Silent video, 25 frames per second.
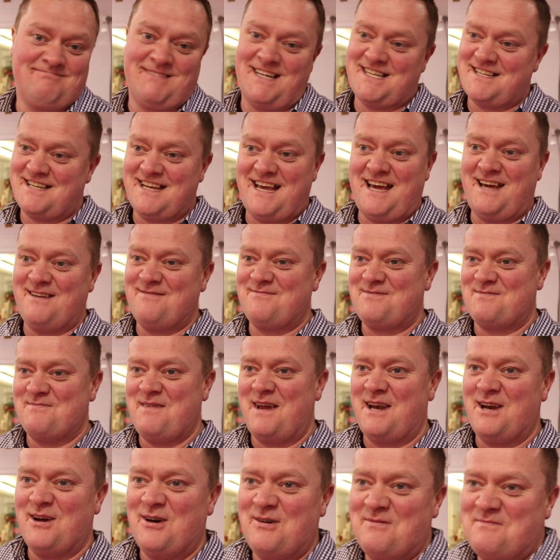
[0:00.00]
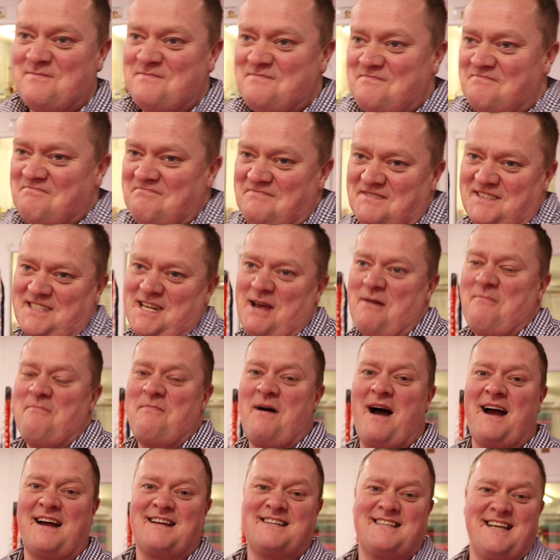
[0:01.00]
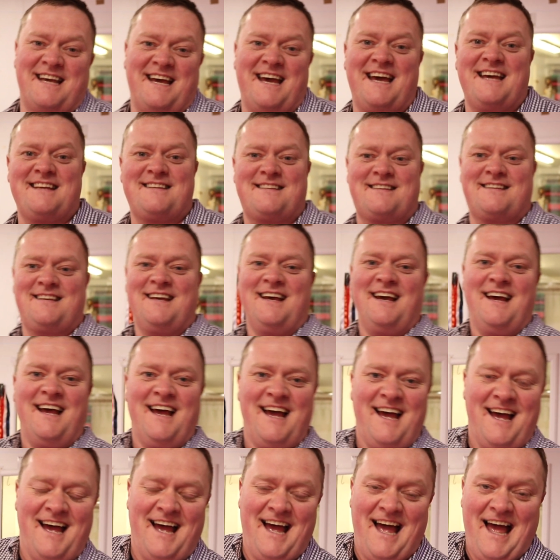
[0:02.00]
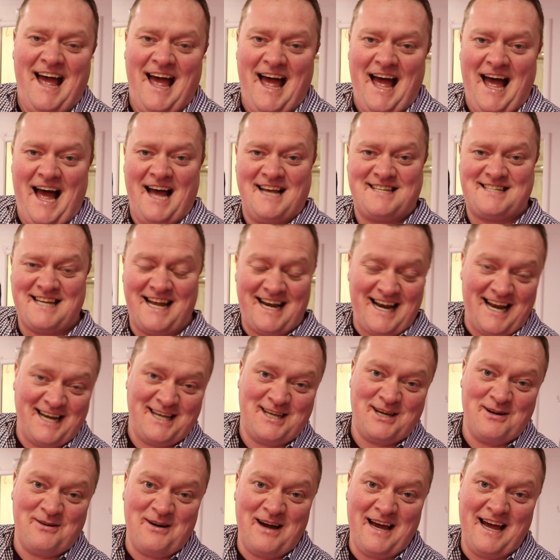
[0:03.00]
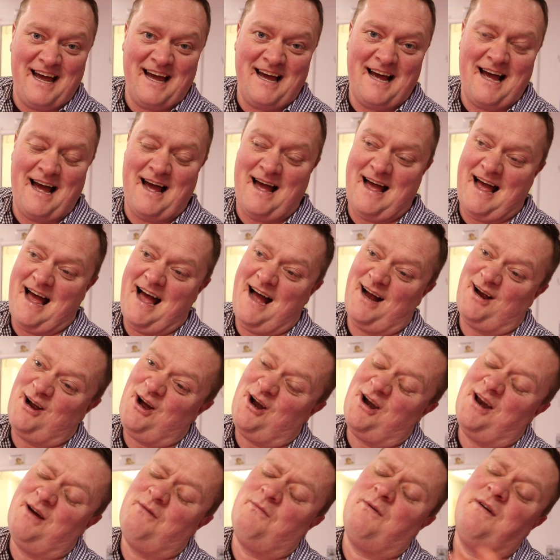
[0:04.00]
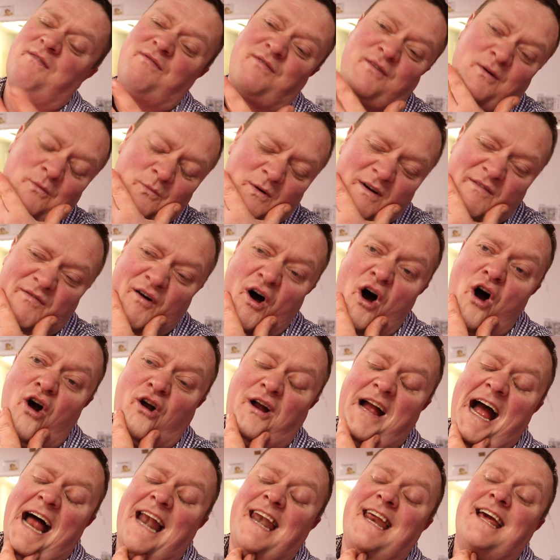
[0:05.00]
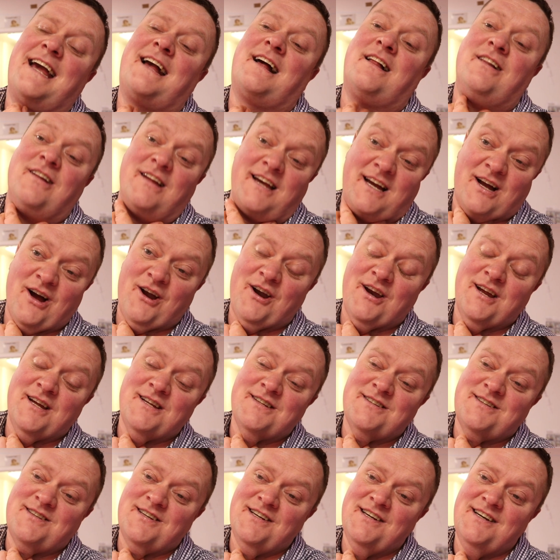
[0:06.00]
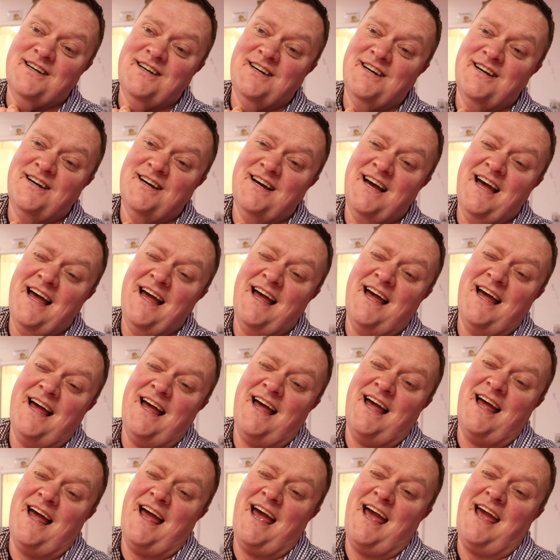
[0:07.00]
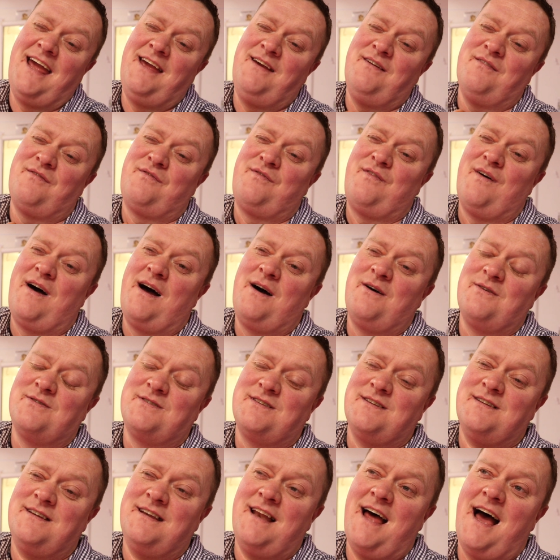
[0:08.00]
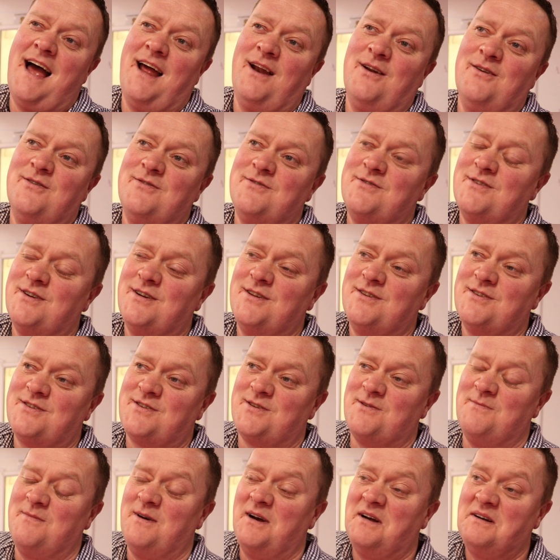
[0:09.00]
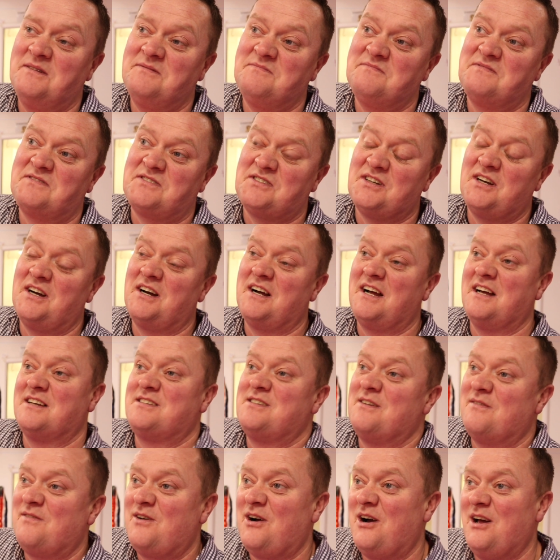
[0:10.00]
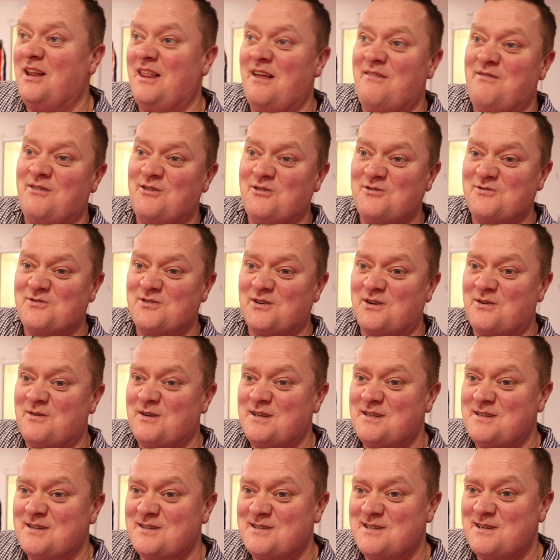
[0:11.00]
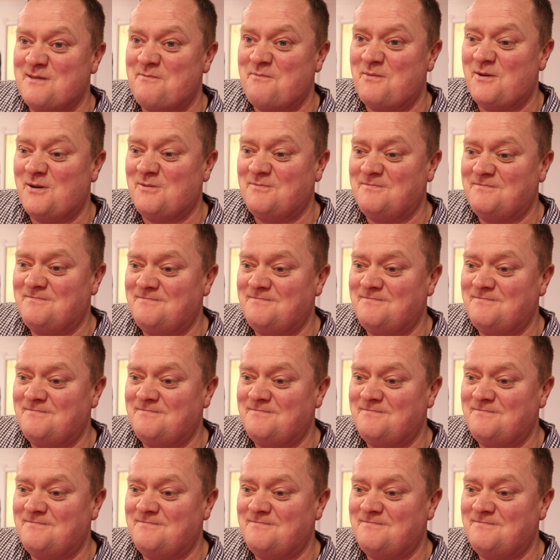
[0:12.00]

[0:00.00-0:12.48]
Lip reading: That's it. It's made it up. 10 bags it is. I said I'd do it. I got it. We've organically got it to 8,900 and something. So I guess I've got 1,100 quid to tip up.